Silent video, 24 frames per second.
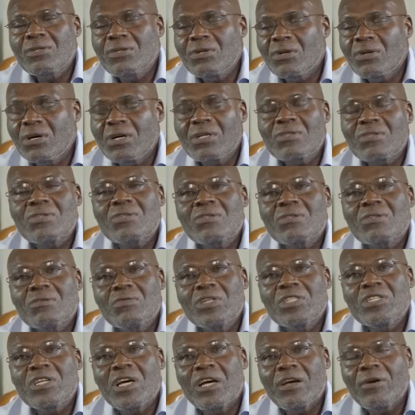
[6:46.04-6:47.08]
drugs,
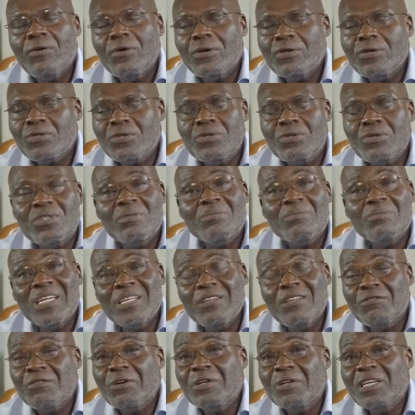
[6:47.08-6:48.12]
which I was using.
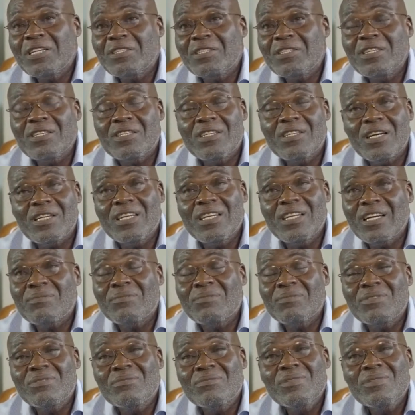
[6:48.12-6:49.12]
But the funny thing is that